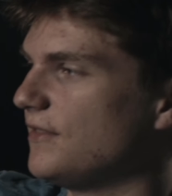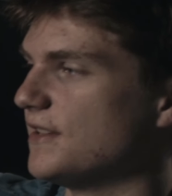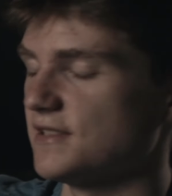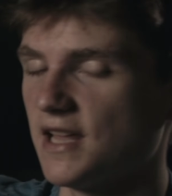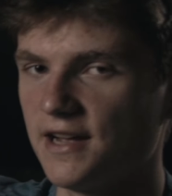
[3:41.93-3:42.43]

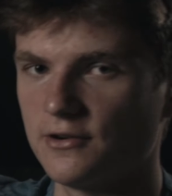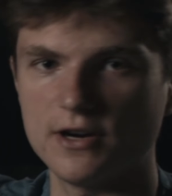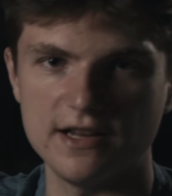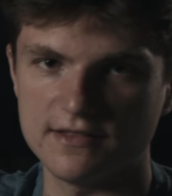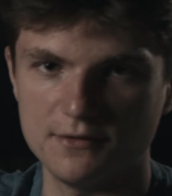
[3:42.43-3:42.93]
this light or
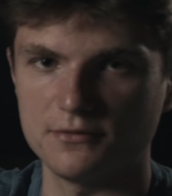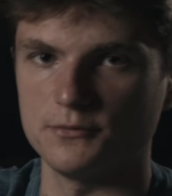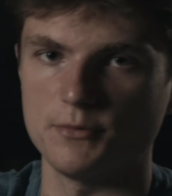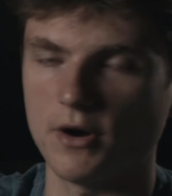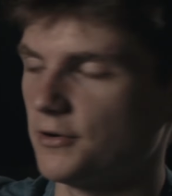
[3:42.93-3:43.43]
anything from
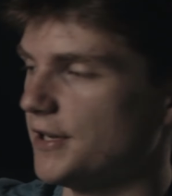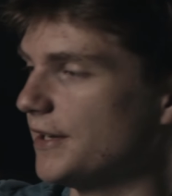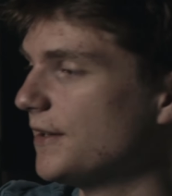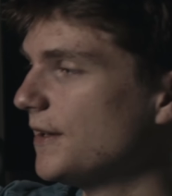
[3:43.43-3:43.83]
Smallrig.